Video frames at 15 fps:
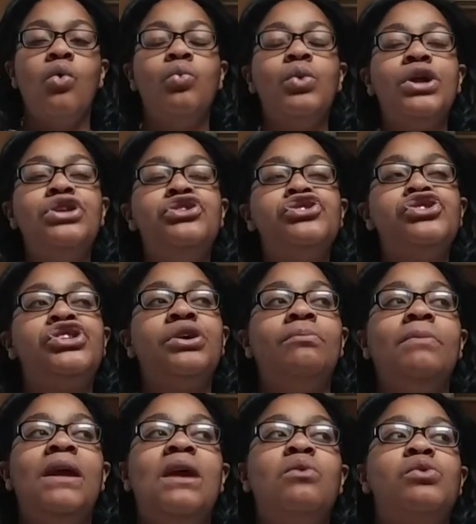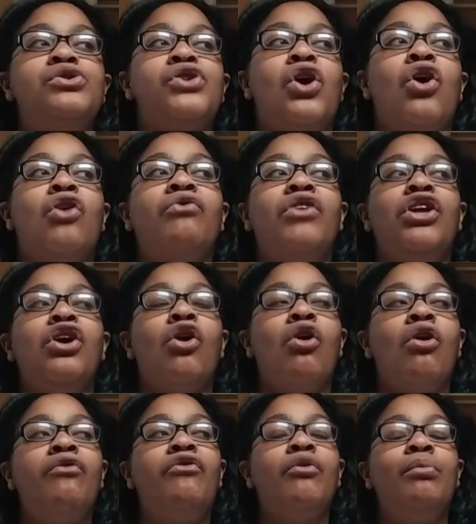which to me was already
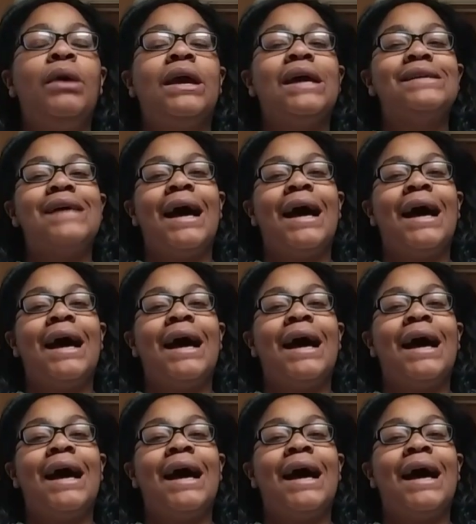awful because